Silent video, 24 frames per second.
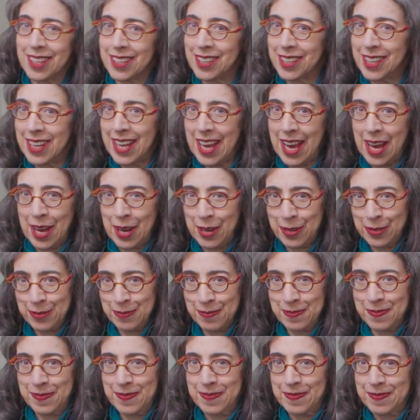Now,
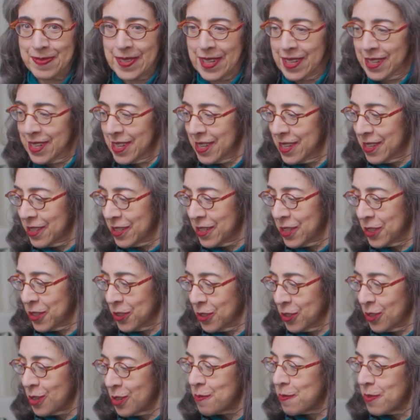does
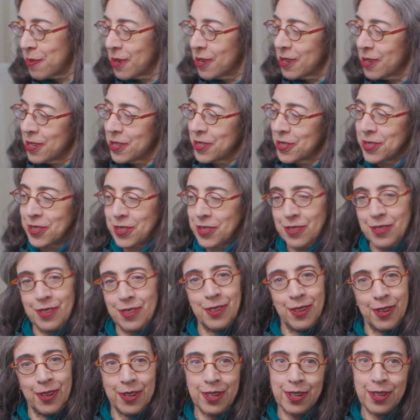your purse
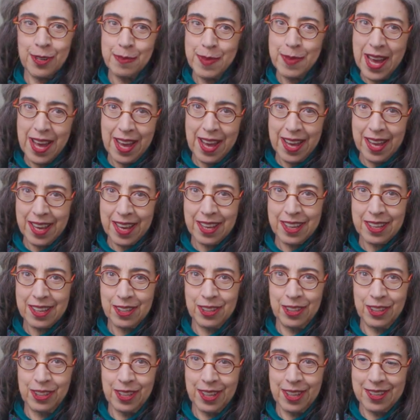or your bag
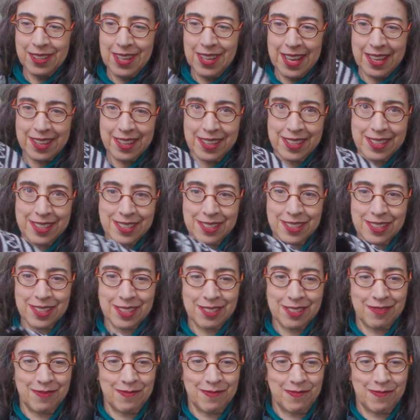look like this?